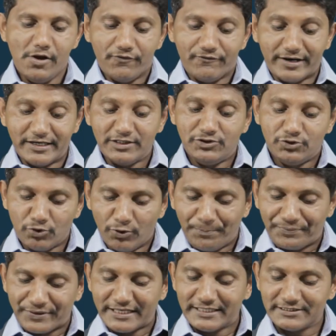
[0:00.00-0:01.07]
When you
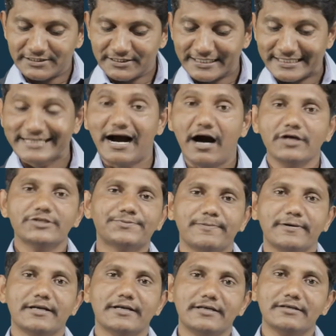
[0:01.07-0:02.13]
preach the
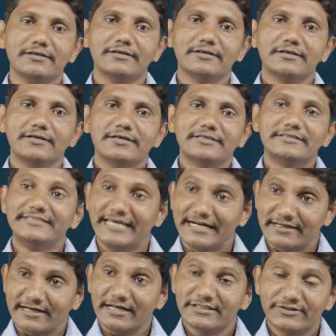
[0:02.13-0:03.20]
gospel,
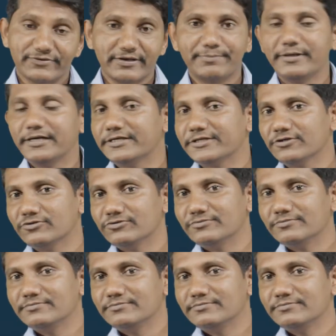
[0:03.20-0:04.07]
Gentiles will beat you.